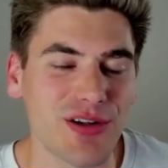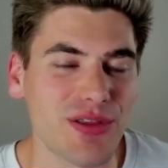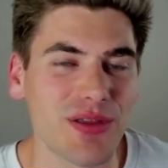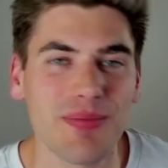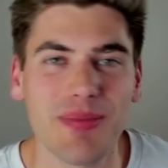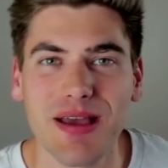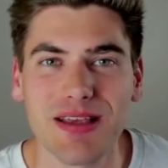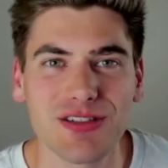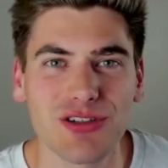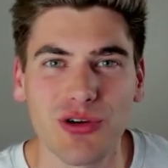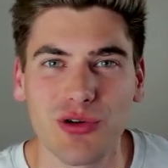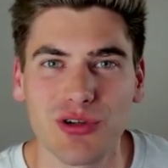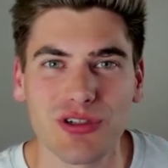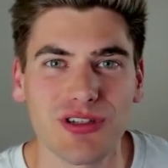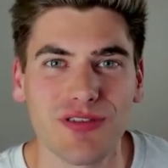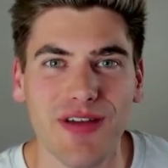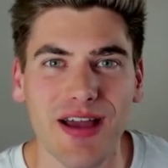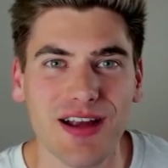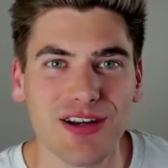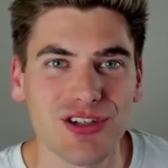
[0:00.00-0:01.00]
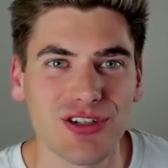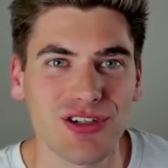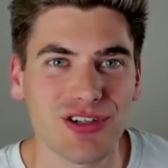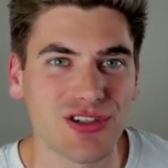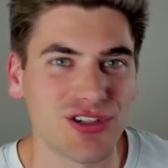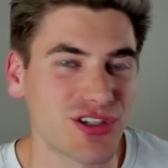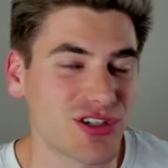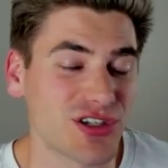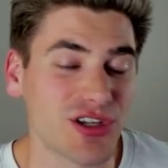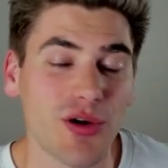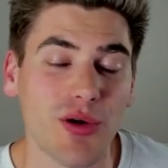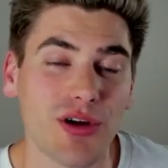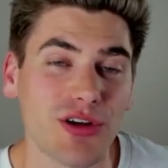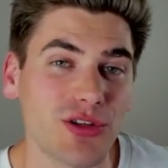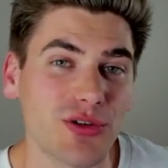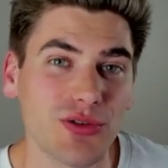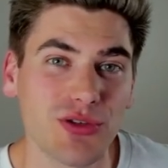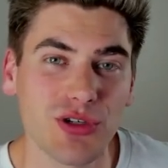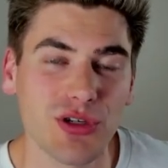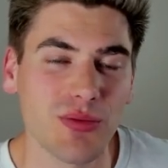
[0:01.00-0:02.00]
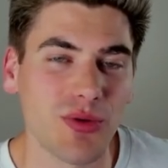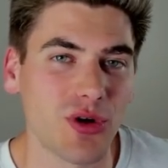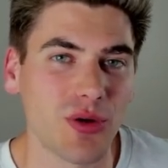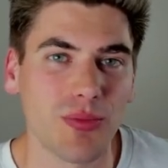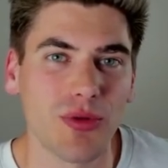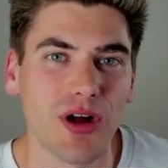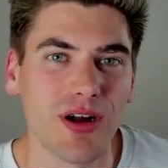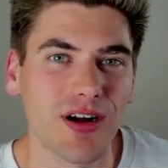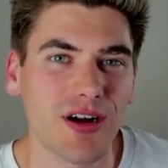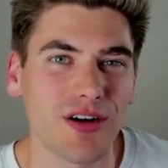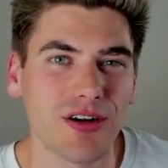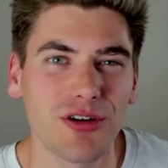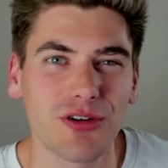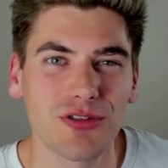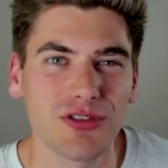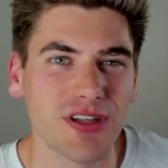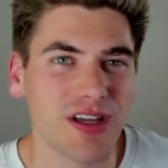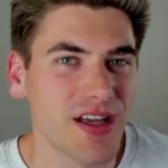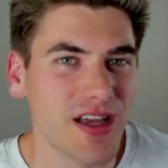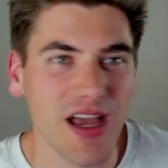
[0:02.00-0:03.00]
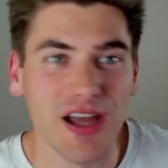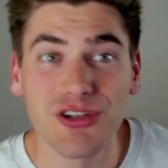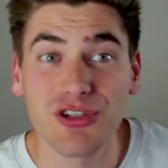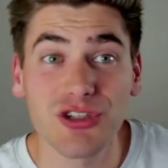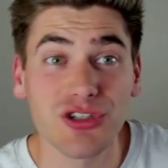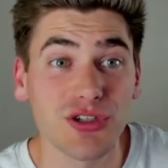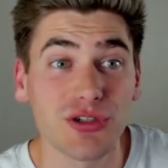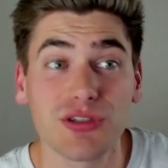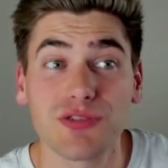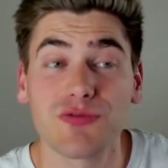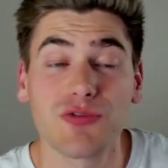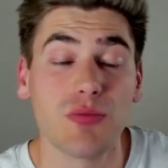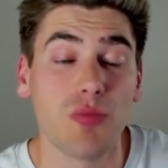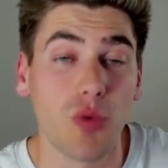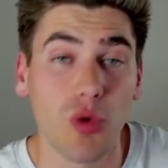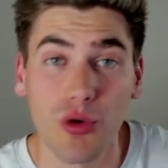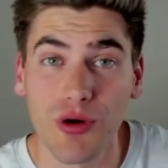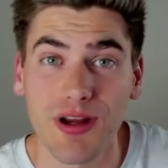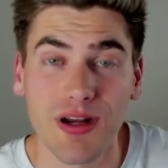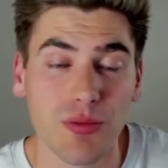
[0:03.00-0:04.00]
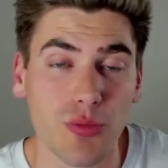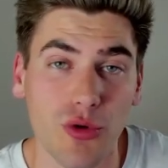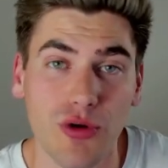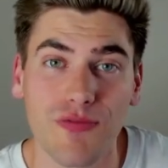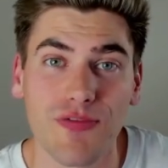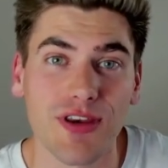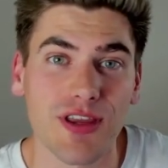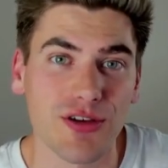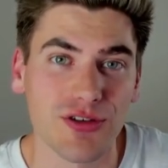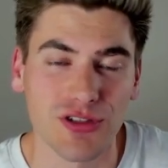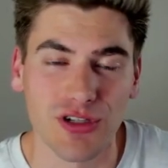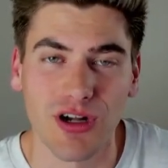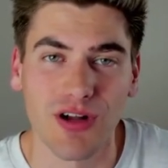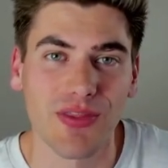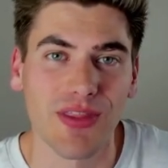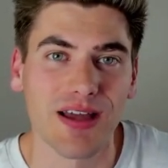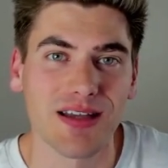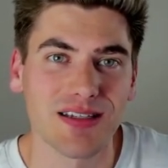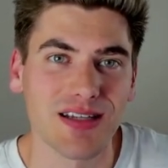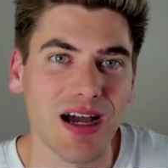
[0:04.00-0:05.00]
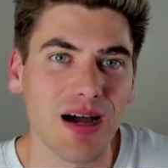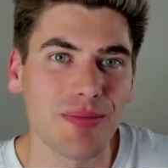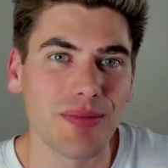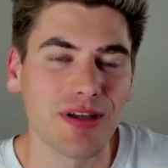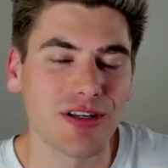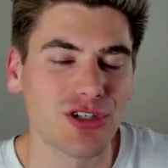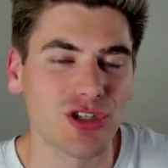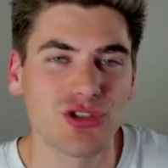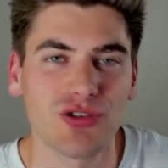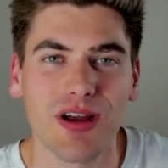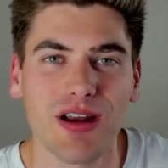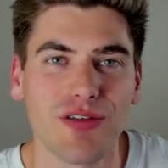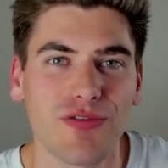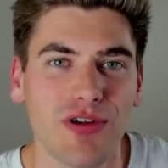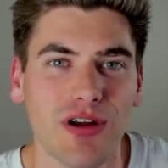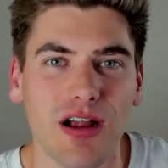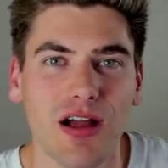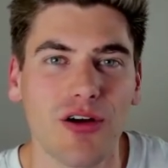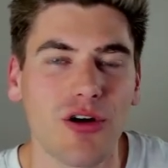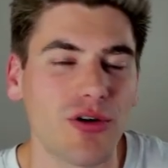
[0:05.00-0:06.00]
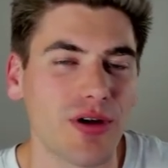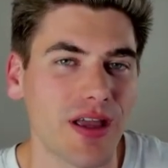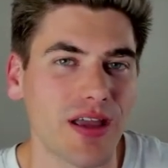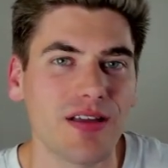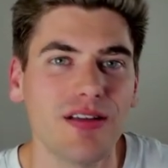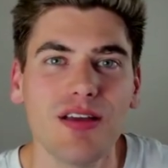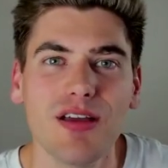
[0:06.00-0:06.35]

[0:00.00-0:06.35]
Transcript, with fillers: the best course of action is just to go on YouTube or blog articles and just search for more and more videos on that topic to try to figure out, okay,